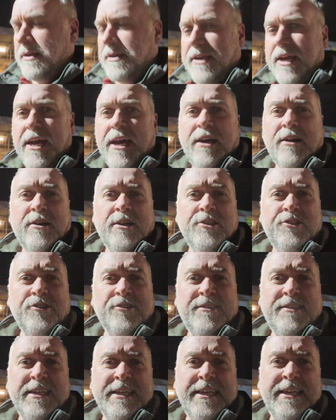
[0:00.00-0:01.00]
There, I
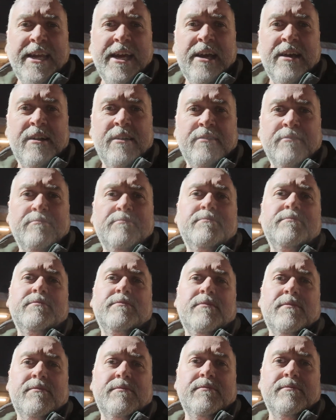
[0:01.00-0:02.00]
just see there
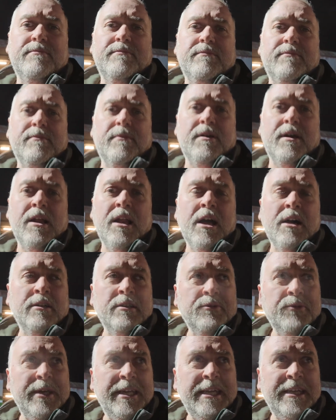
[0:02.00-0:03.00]

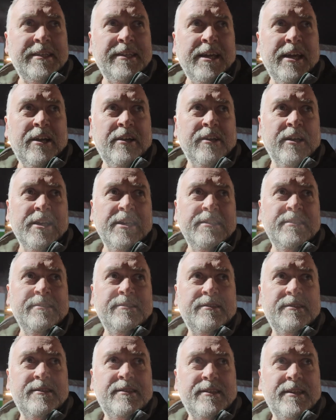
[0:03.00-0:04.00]
along the week there,
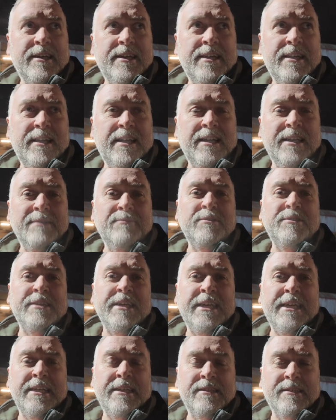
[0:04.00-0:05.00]
the
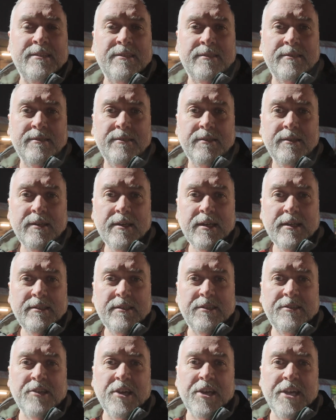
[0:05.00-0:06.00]
Limousine
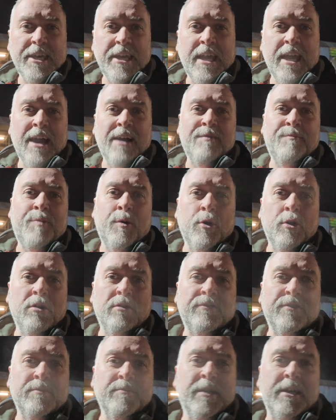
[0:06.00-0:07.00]
Society have pulled
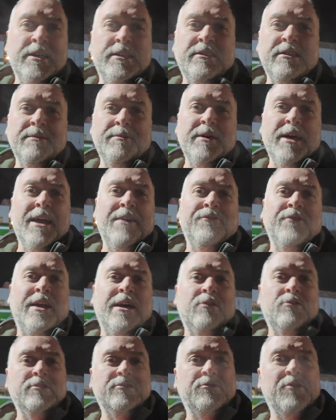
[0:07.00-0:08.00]
from the ICBF
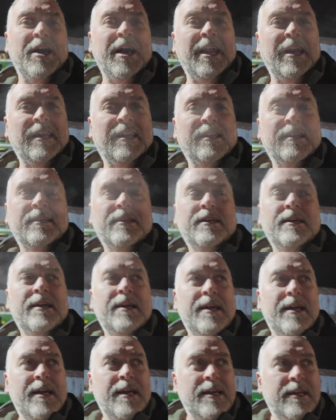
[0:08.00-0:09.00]
now as well.
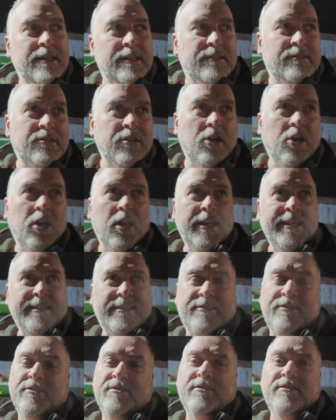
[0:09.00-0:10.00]
So like,
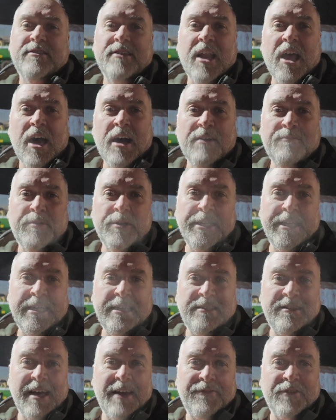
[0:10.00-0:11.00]
there's a lot of
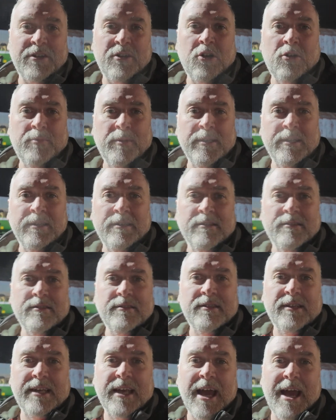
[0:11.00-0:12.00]
breeds after coming.
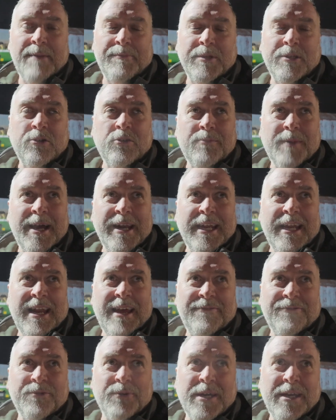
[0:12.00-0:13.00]
There can't be too many
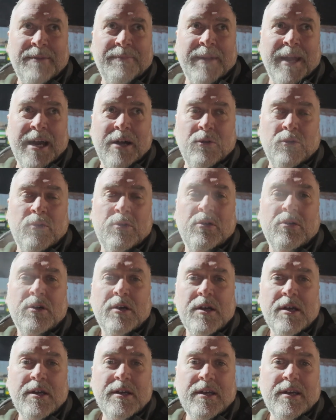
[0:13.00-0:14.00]
left with him now.
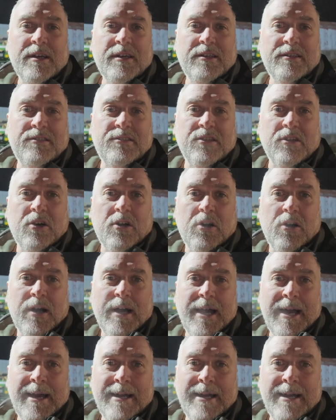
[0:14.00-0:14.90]
So